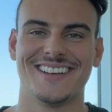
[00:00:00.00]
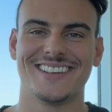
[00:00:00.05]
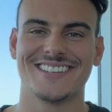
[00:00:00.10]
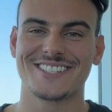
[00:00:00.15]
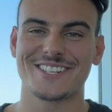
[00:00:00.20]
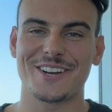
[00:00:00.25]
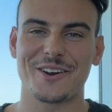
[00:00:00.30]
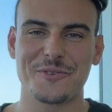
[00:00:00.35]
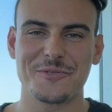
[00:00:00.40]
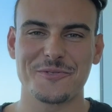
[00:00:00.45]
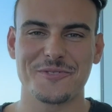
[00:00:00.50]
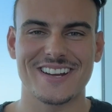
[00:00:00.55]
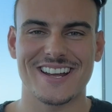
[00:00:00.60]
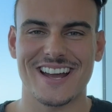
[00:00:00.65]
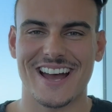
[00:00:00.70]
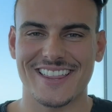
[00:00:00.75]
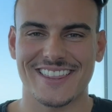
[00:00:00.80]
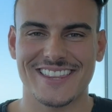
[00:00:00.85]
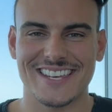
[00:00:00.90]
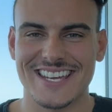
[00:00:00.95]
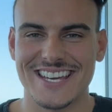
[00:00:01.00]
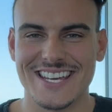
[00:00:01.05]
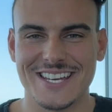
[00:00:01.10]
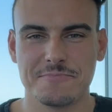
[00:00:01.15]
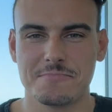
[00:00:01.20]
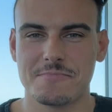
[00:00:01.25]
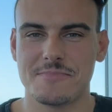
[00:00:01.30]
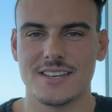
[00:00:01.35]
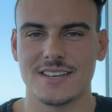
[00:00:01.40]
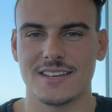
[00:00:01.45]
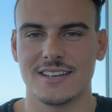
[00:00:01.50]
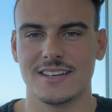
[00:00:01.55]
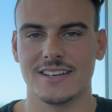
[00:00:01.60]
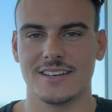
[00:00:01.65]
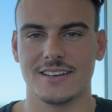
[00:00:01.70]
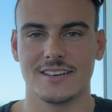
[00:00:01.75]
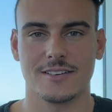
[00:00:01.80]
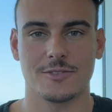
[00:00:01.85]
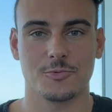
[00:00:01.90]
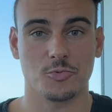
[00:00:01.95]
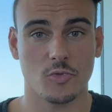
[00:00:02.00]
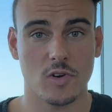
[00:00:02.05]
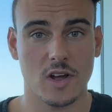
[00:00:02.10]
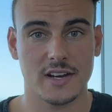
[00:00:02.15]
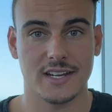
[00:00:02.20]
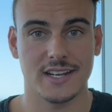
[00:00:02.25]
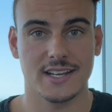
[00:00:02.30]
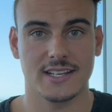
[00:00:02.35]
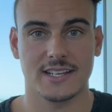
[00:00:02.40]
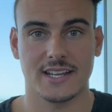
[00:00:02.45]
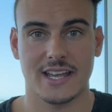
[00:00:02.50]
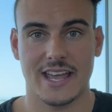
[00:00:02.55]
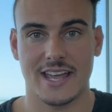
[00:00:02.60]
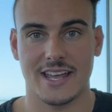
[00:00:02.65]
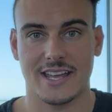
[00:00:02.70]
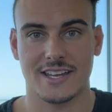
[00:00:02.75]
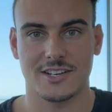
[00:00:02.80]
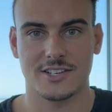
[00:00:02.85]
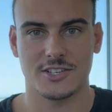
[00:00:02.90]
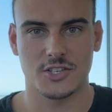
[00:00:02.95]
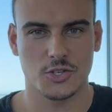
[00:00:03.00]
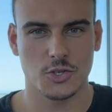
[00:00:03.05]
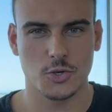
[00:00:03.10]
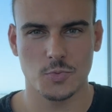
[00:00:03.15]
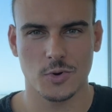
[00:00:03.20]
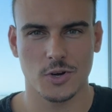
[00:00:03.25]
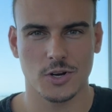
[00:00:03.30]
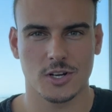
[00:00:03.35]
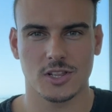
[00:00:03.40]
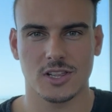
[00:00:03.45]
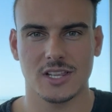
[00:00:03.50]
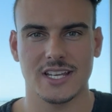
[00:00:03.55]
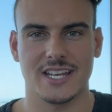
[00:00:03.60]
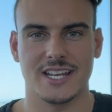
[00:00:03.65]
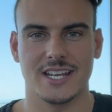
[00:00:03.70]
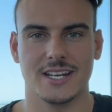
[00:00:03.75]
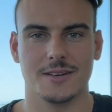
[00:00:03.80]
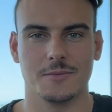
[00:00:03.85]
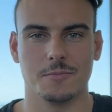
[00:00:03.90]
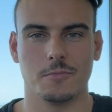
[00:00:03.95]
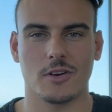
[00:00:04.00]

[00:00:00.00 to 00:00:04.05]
So we got the NB running and super clean,